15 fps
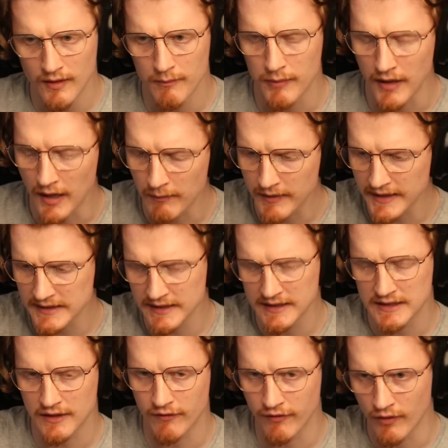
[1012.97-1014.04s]
But I'm guessing
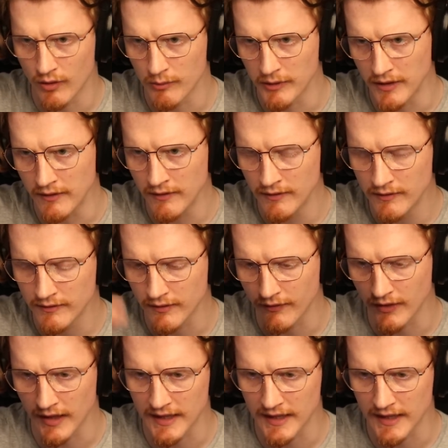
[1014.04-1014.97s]
it's the former, not the